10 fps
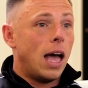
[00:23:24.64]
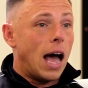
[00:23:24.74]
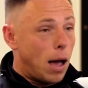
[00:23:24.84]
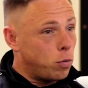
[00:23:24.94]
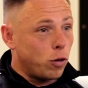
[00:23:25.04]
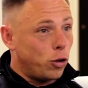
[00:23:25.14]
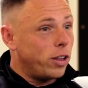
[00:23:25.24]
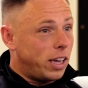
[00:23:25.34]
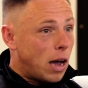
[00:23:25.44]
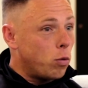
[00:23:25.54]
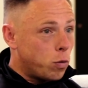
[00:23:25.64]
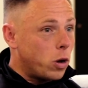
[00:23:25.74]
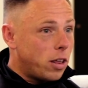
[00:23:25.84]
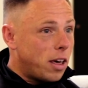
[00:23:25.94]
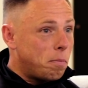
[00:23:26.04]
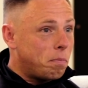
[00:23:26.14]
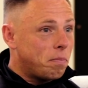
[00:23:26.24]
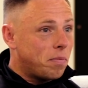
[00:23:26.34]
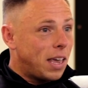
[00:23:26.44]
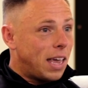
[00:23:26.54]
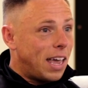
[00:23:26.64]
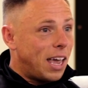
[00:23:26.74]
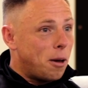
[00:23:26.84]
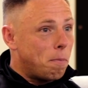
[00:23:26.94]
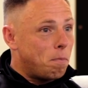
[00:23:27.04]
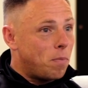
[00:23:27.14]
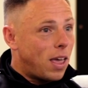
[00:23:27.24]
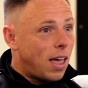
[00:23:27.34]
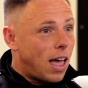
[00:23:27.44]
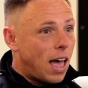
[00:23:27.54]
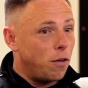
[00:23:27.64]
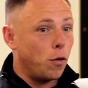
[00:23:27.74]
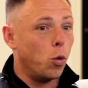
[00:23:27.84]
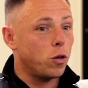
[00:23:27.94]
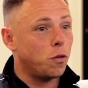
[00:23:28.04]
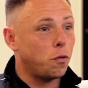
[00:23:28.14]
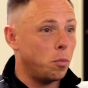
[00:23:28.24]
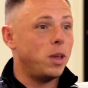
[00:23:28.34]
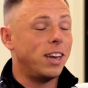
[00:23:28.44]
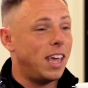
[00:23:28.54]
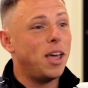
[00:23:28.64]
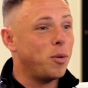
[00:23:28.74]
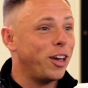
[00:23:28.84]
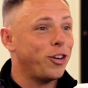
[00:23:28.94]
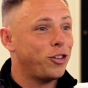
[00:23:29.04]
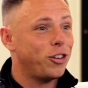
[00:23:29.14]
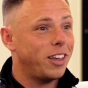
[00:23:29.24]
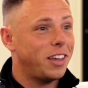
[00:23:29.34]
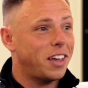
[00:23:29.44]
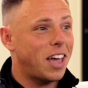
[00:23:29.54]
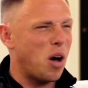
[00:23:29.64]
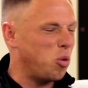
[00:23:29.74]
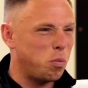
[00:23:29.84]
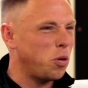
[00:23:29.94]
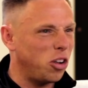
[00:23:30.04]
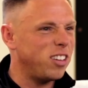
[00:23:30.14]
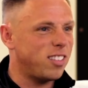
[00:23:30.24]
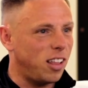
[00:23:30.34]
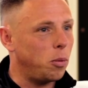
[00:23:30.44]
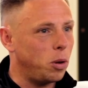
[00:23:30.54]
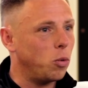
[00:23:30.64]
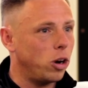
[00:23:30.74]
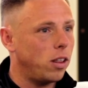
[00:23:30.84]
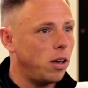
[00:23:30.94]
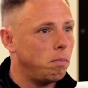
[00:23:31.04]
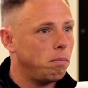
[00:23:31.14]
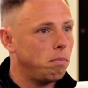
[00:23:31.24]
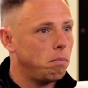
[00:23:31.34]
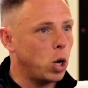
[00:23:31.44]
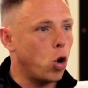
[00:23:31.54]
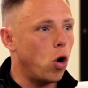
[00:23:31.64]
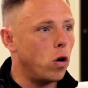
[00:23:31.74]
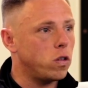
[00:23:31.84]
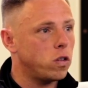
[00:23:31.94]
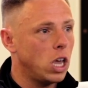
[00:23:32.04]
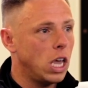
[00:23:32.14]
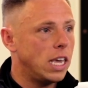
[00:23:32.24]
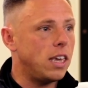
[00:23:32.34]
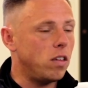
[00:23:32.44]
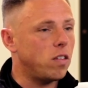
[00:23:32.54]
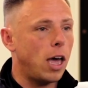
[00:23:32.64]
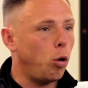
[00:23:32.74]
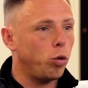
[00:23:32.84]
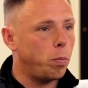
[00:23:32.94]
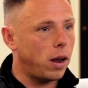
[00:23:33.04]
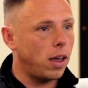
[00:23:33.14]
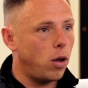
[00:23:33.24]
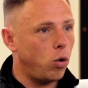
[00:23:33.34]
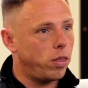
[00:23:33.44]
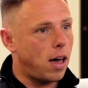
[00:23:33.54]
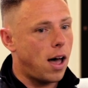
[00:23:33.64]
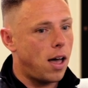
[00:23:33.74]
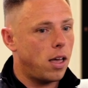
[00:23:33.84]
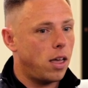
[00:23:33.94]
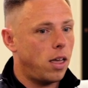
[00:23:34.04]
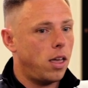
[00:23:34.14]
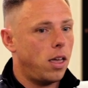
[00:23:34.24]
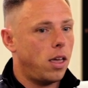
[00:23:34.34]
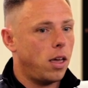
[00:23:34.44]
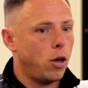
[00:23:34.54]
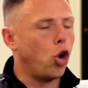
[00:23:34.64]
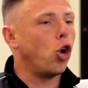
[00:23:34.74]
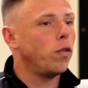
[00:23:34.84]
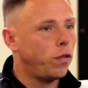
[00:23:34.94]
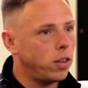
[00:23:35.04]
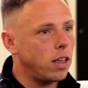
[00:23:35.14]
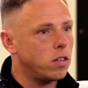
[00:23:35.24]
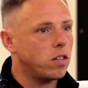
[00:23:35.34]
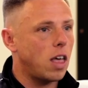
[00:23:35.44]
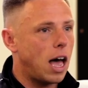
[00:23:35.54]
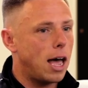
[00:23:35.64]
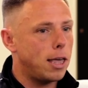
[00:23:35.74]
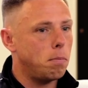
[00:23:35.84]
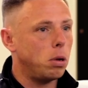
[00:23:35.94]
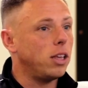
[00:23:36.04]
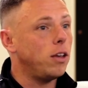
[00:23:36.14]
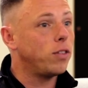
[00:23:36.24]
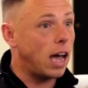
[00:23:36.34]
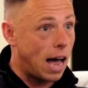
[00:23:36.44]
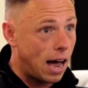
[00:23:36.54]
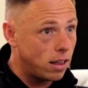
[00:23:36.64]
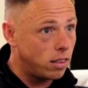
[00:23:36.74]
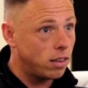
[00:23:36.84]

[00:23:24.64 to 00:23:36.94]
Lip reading: Absolutely, and I was one of them. And if it wasn't for meeting Hamish, I would probably still have been one of them, because he's helped bring out that confidence that I believed I had,